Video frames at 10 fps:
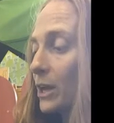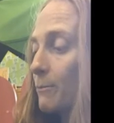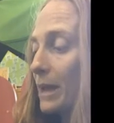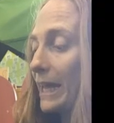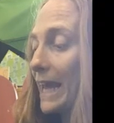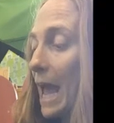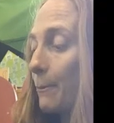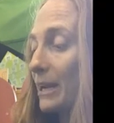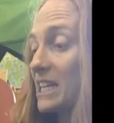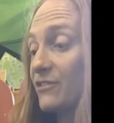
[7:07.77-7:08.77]
Making
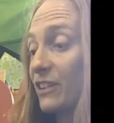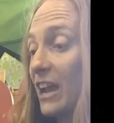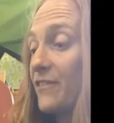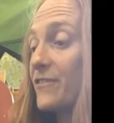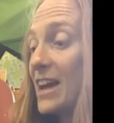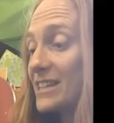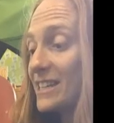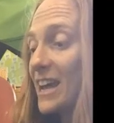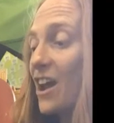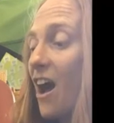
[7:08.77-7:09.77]
airplanes fly
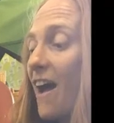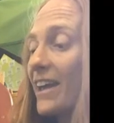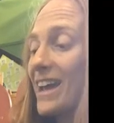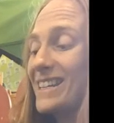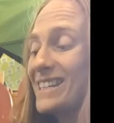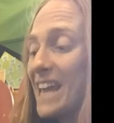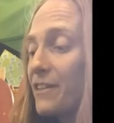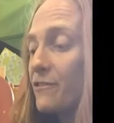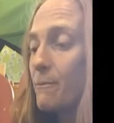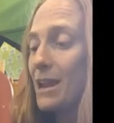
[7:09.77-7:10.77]
faster and higher and
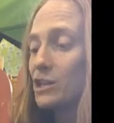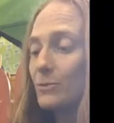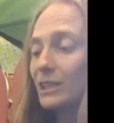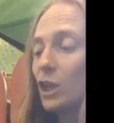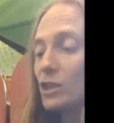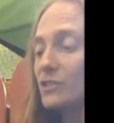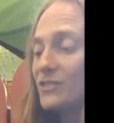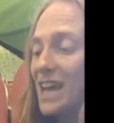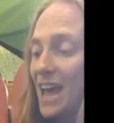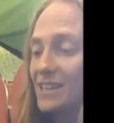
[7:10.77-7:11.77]
safer meant doing lots
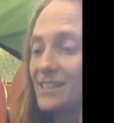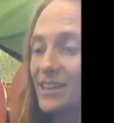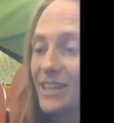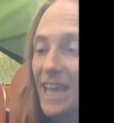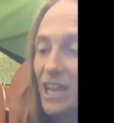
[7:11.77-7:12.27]
of tests at the